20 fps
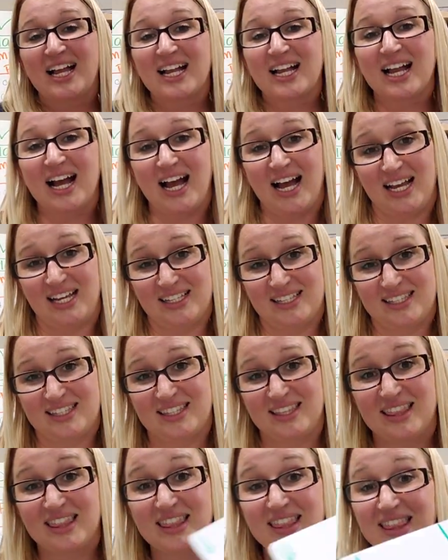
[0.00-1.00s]
Guys,
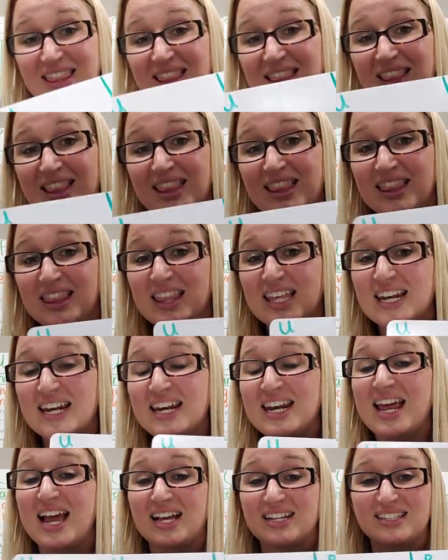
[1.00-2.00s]
the
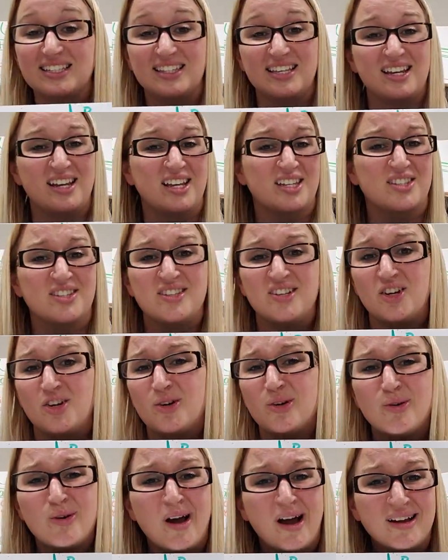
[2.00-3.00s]
next thing is
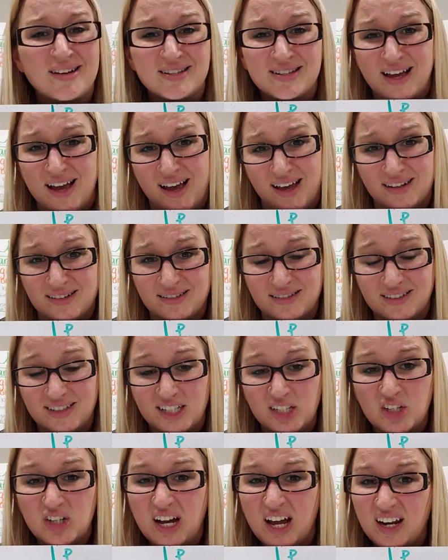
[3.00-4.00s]
you're not done.
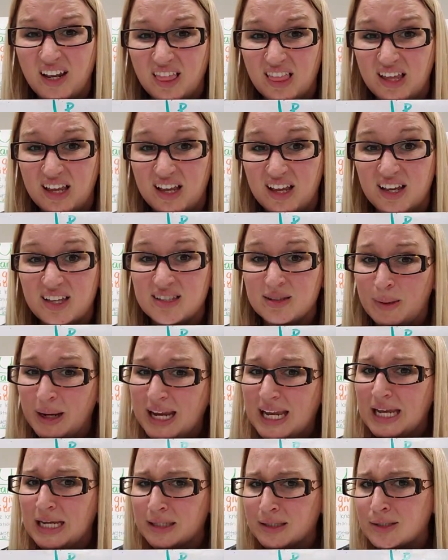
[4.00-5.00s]
You got to think, is my
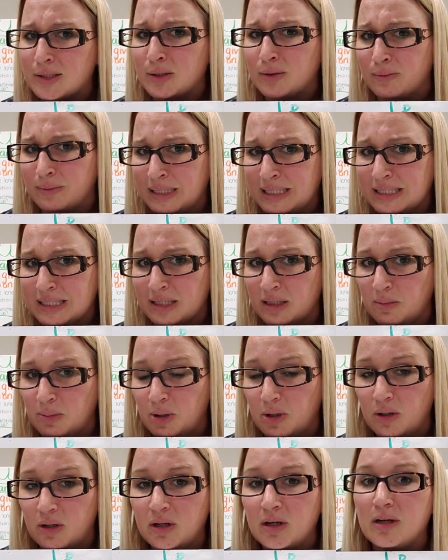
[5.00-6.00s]
answer
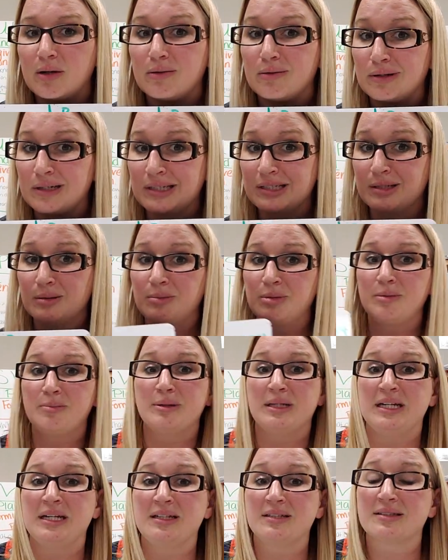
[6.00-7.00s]
reasonable? Reasonable
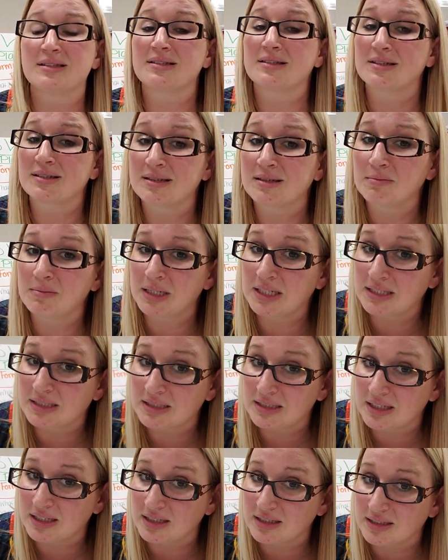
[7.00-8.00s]
means doesn't make
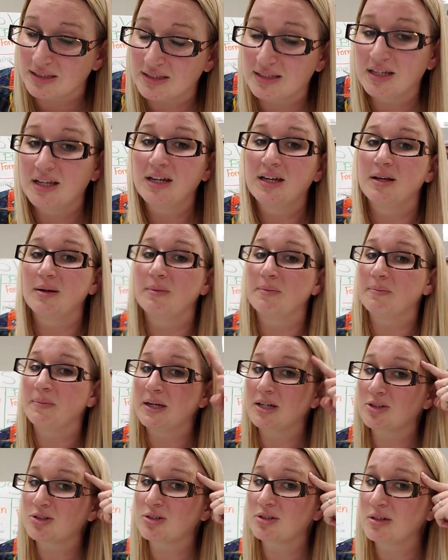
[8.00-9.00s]
sense.
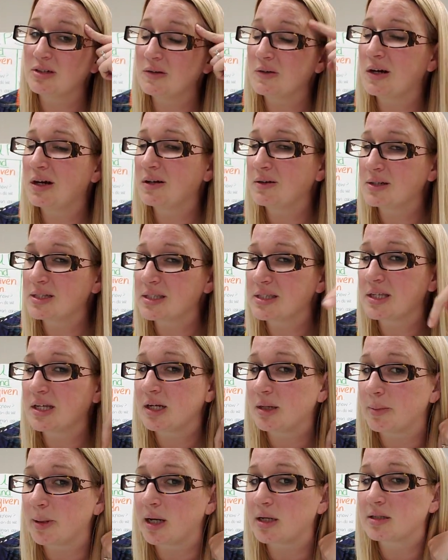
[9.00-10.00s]
Make sure you always think
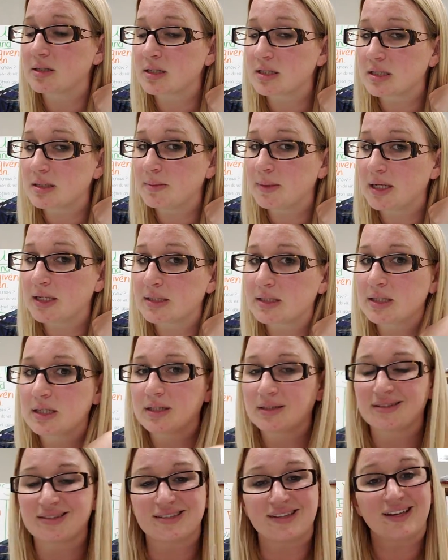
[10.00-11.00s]
about, does it make
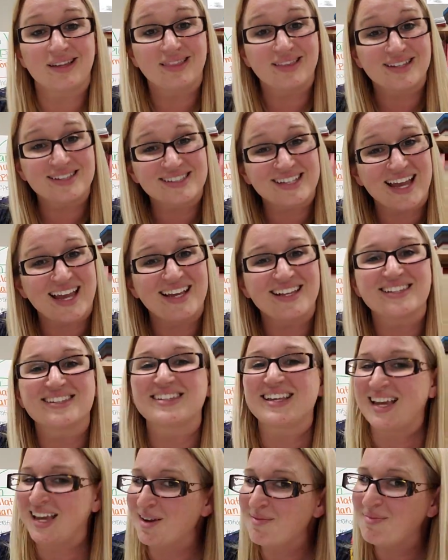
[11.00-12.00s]
sense? In this case,
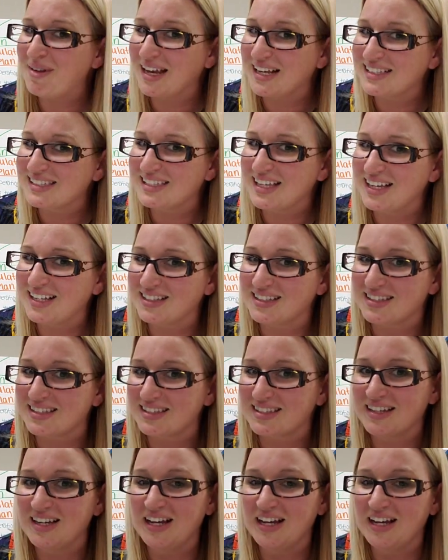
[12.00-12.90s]
it makes sense.